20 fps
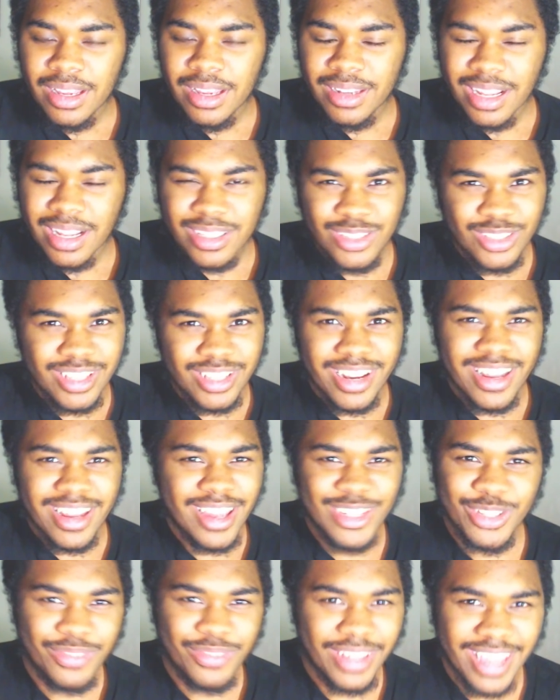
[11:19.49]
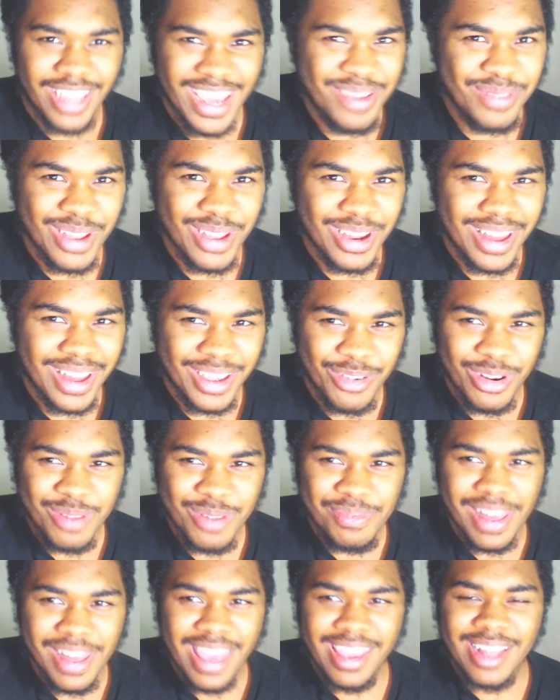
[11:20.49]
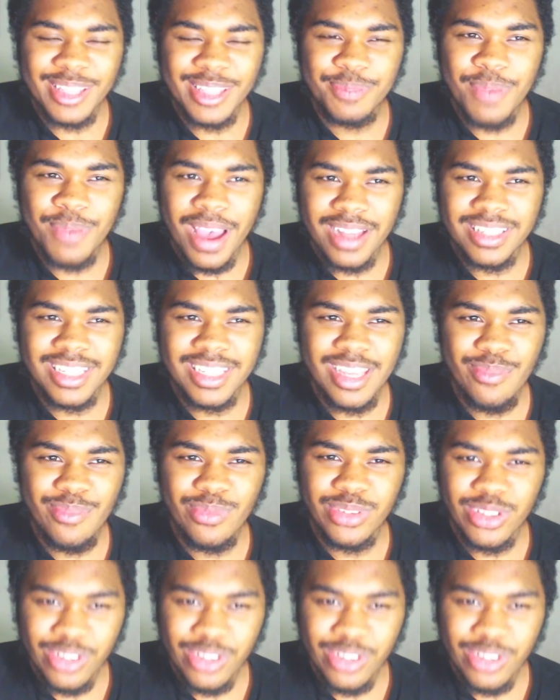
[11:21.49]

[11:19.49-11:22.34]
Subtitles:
That's just the nature of the game, though. Like, when you play against better teams,